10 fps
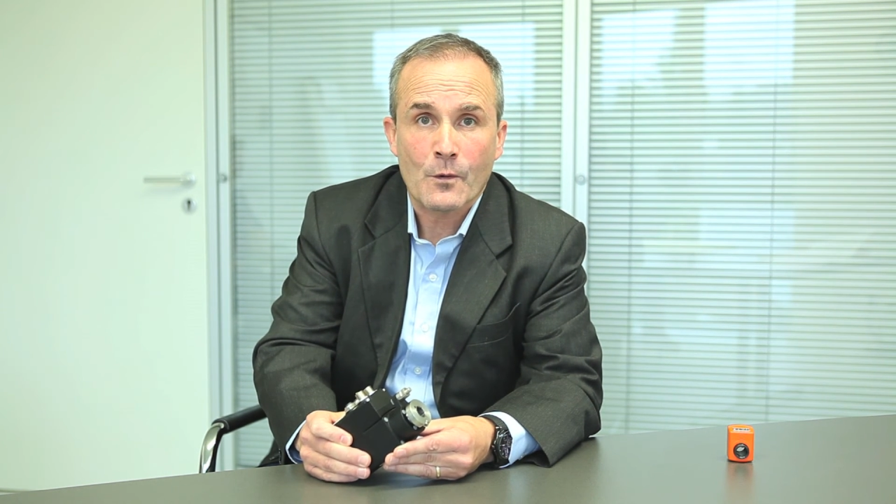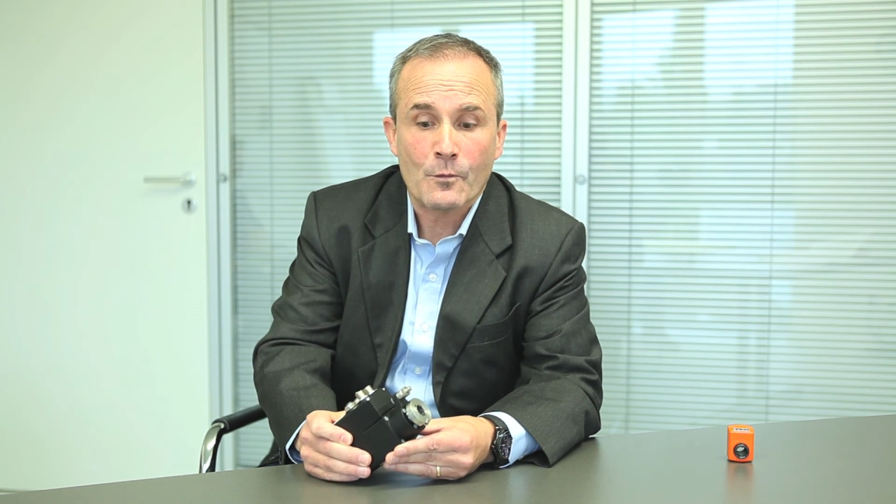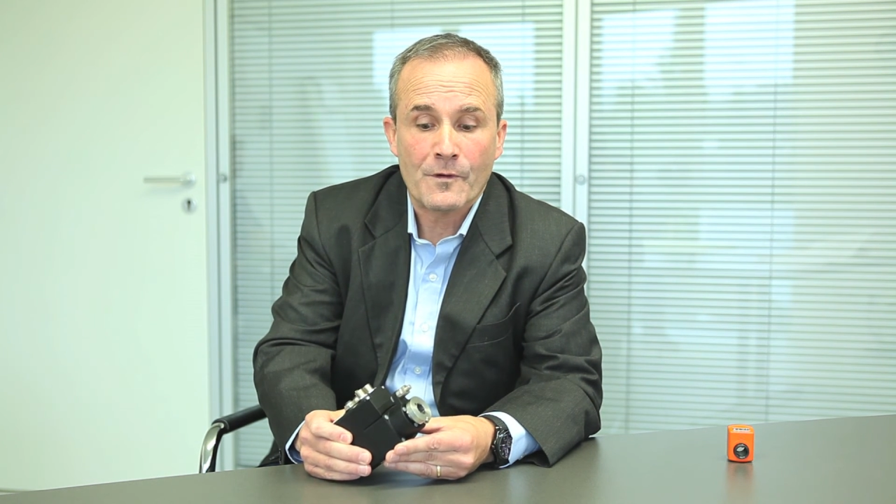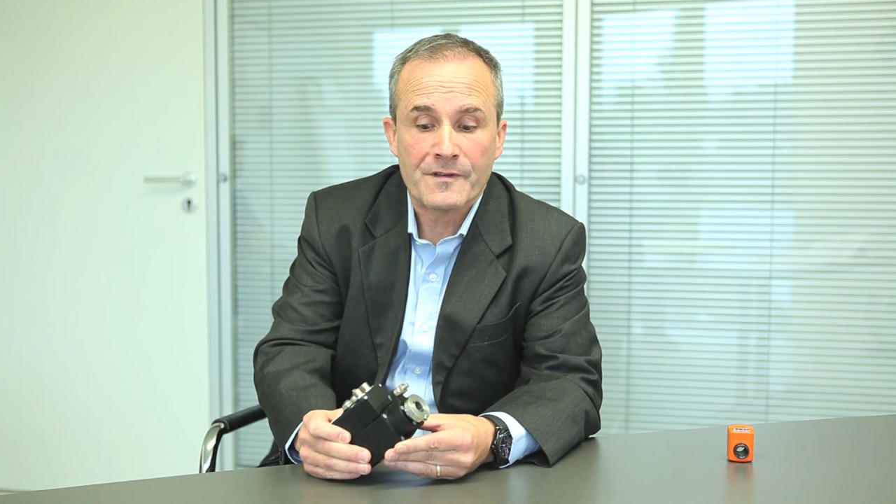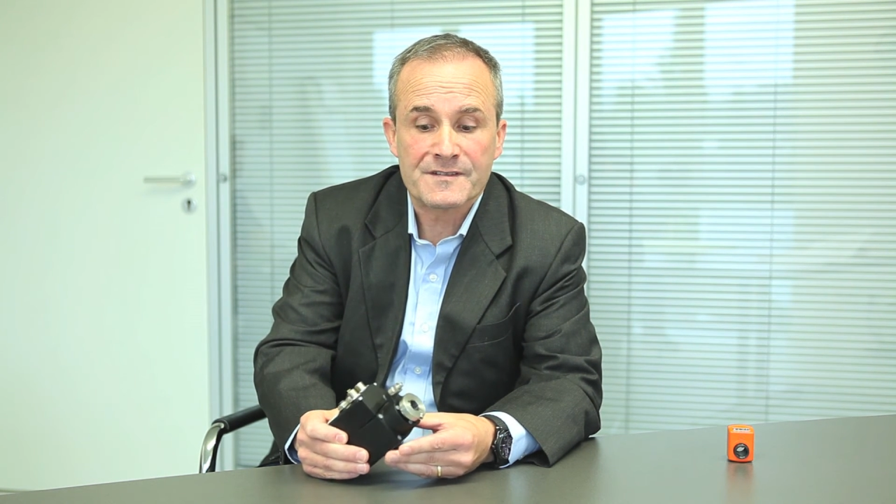
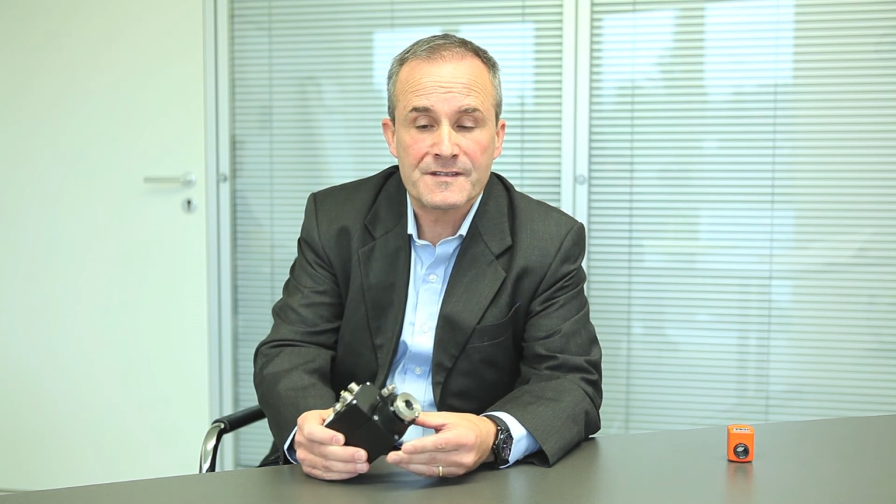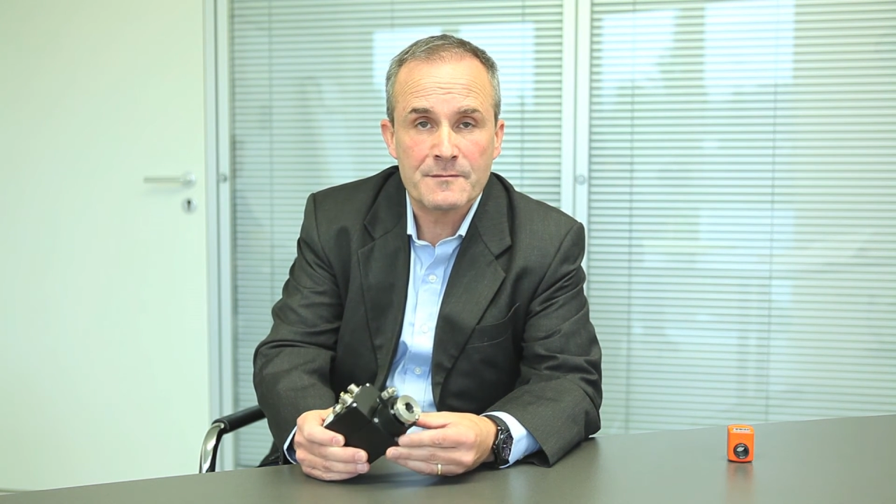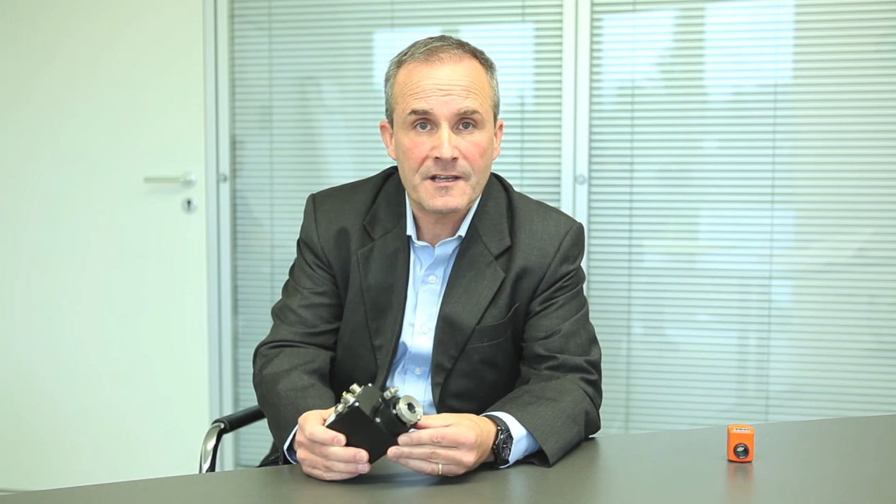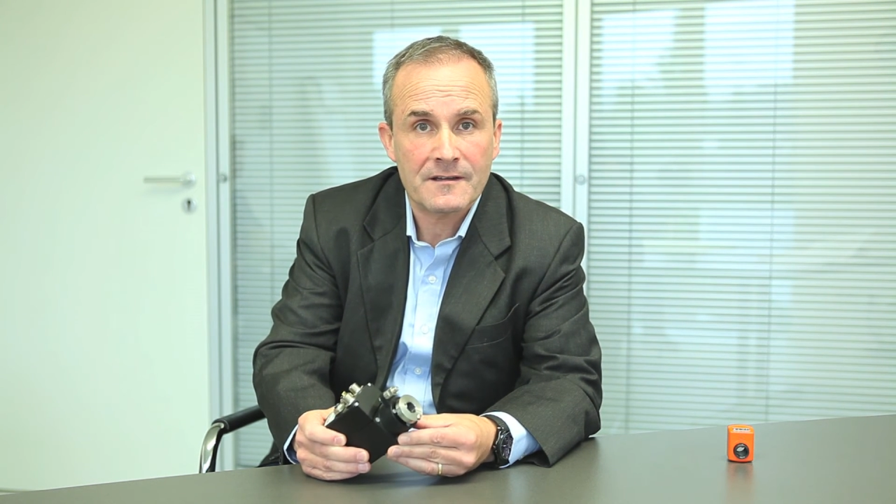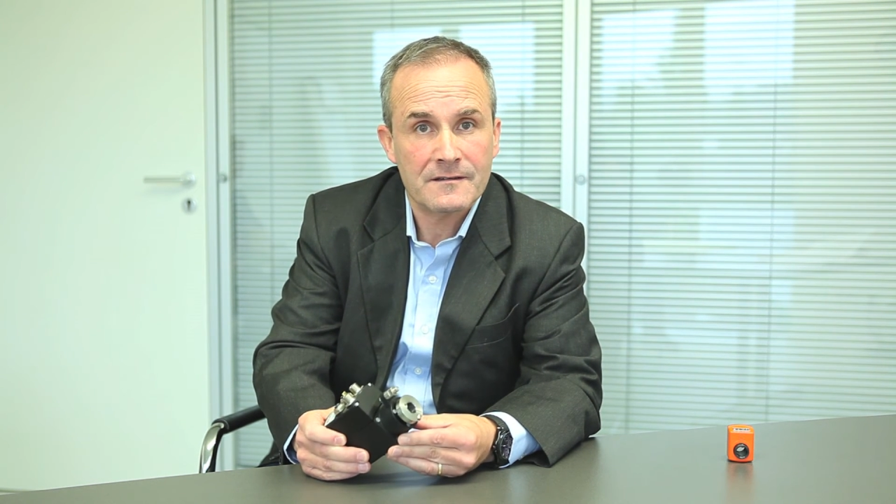with a
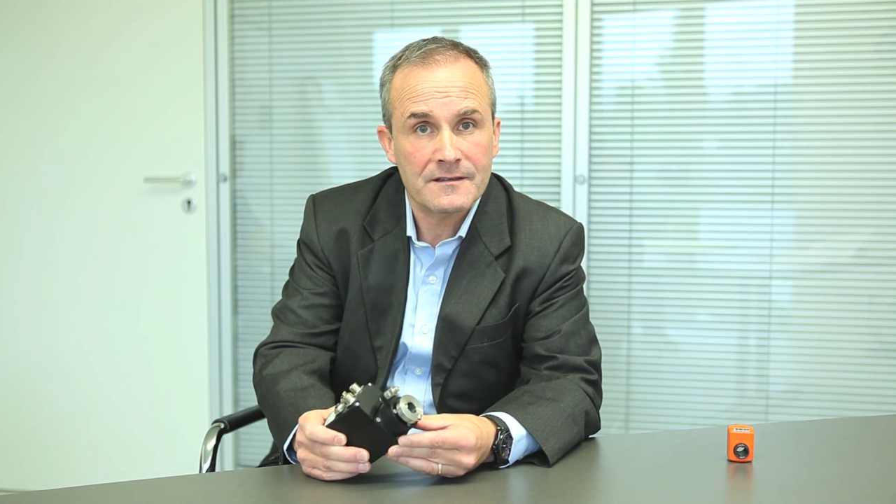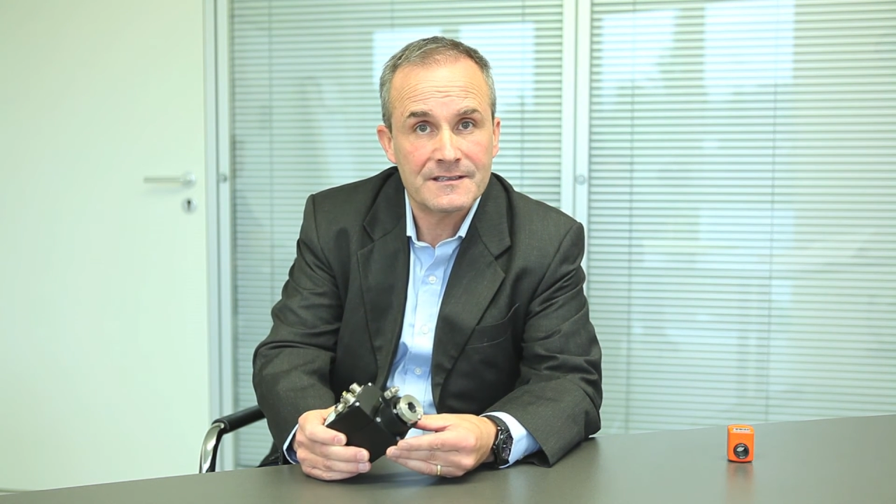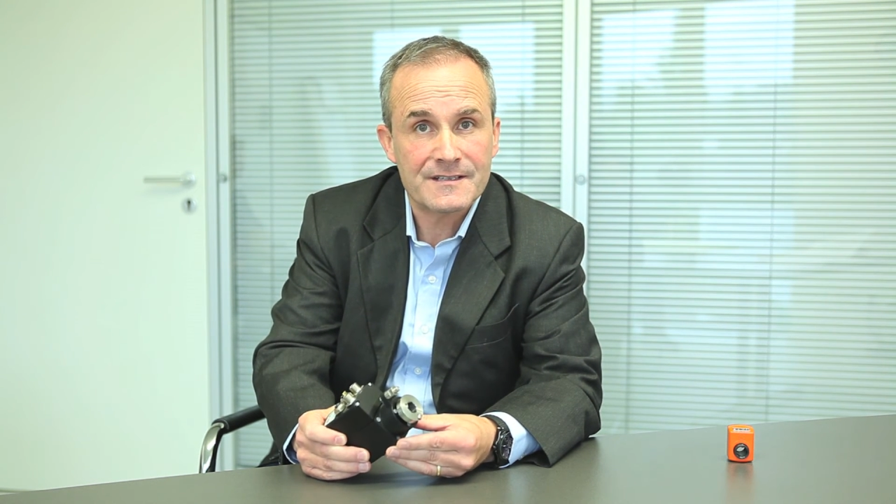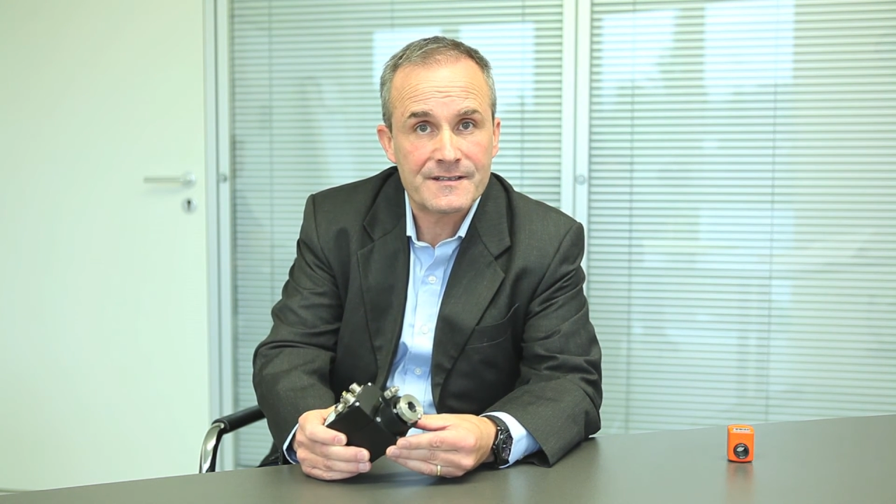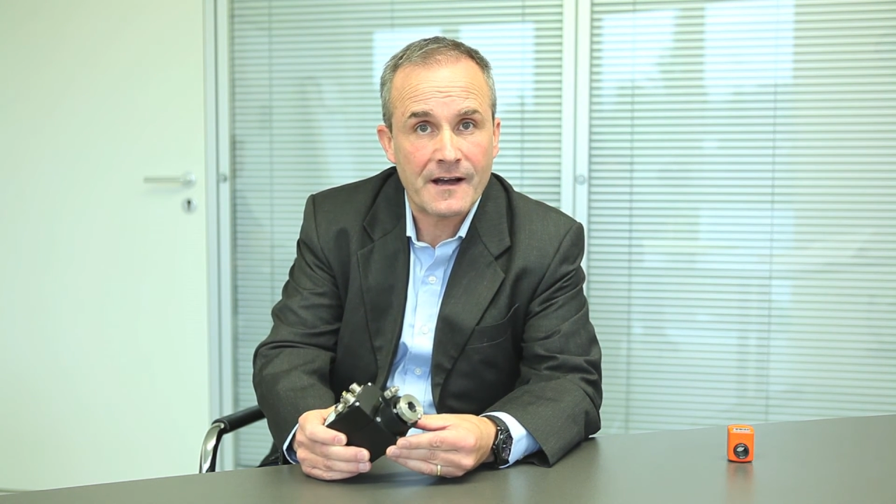similar
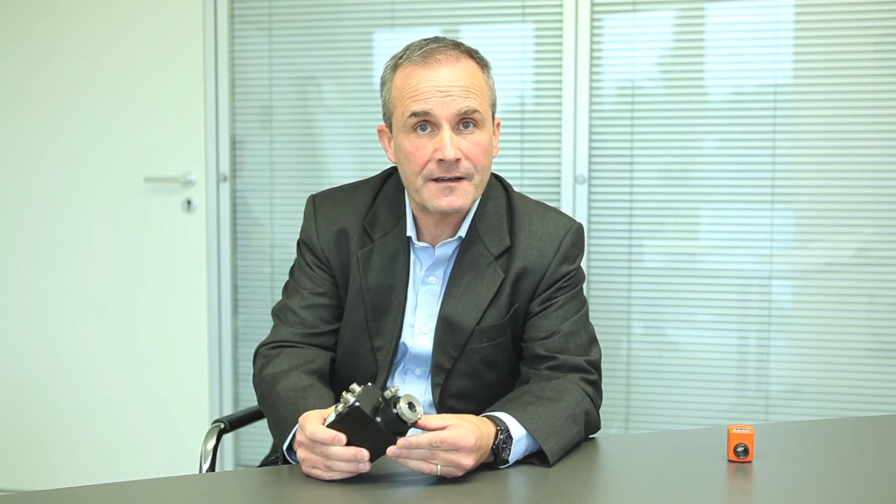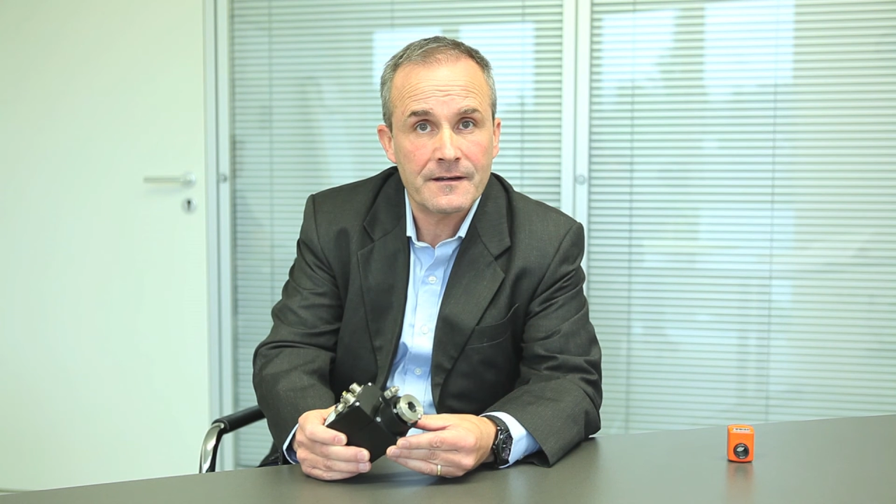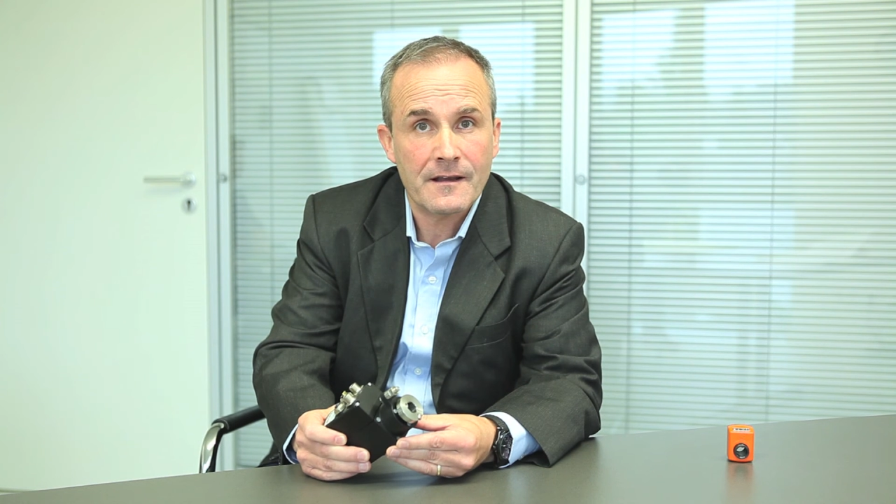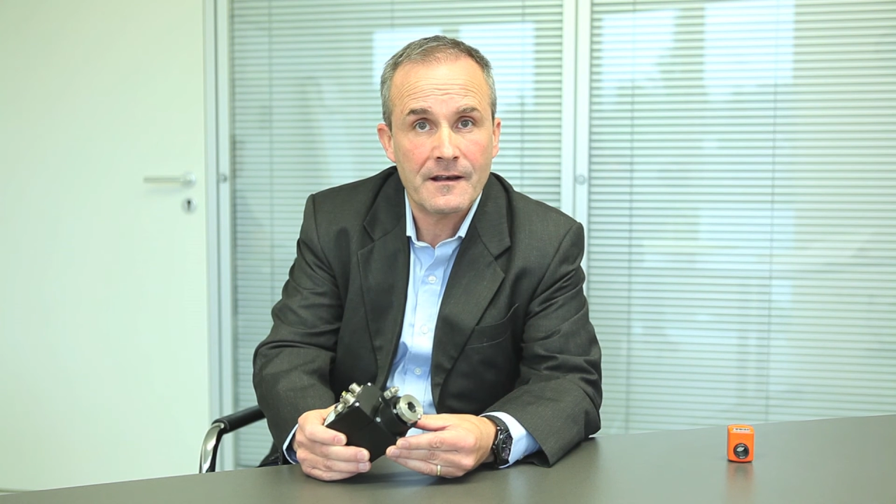design